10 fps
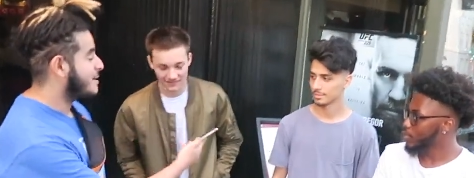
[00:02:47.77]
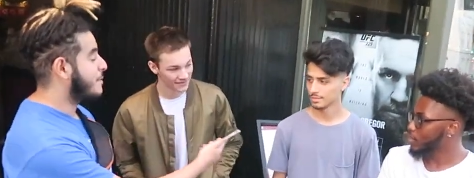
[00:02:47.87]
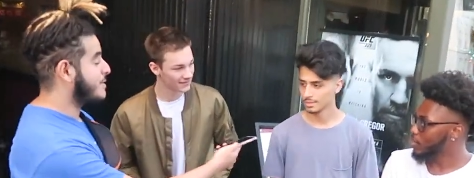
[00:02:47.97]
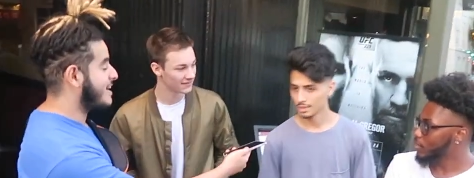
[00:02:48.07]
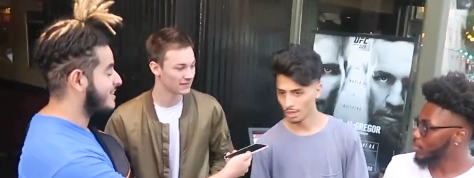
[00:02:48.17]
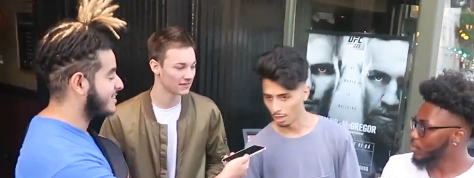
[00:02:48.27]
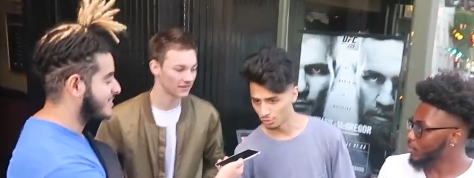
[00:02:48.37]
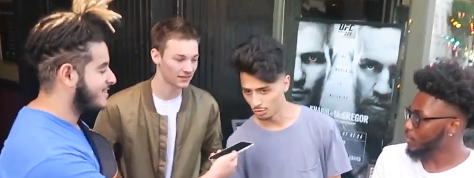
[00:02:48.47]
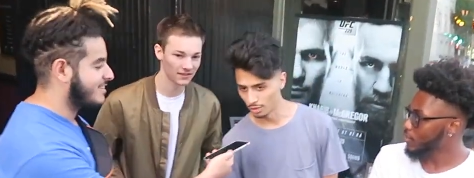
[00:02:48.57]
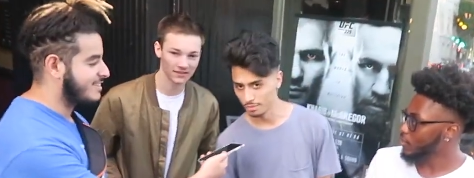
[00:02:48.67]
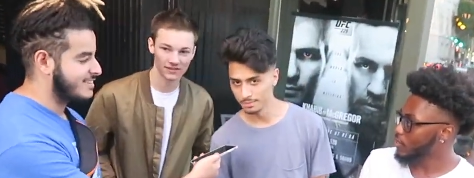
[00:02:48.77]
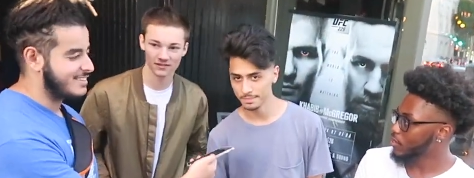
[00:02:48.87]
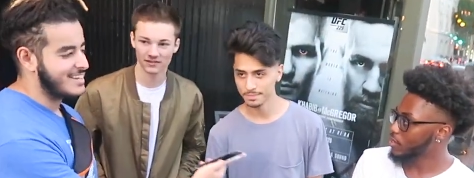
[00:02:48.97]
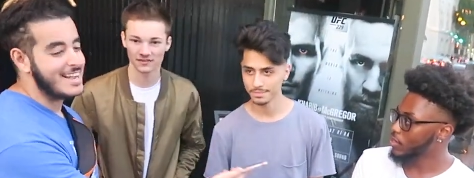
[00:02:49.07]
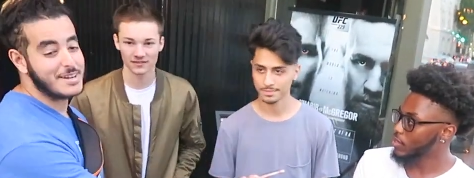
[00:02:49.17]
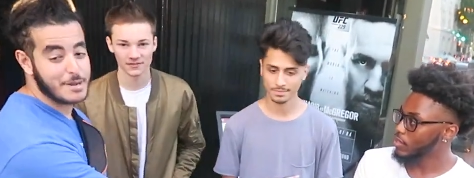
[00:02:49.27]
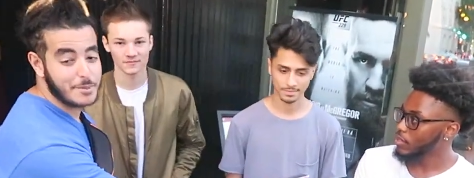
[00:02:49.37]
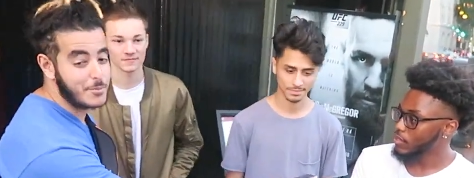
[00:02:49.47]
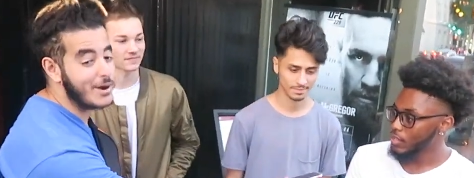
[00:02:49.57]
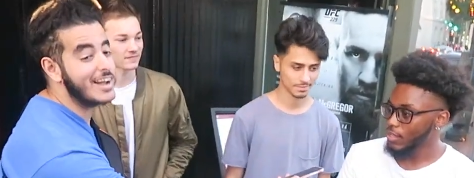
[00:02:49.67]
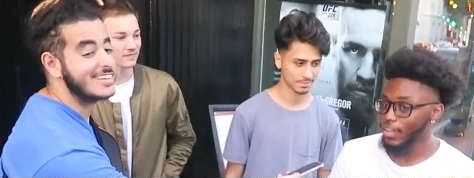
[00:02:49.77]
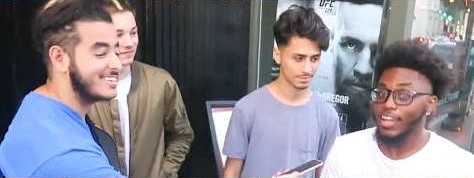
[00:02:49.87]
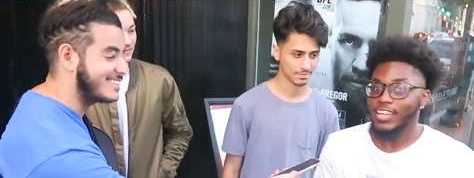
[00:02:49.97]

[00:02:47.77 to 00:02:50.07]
Speaker 1: and my man Arturo got my boy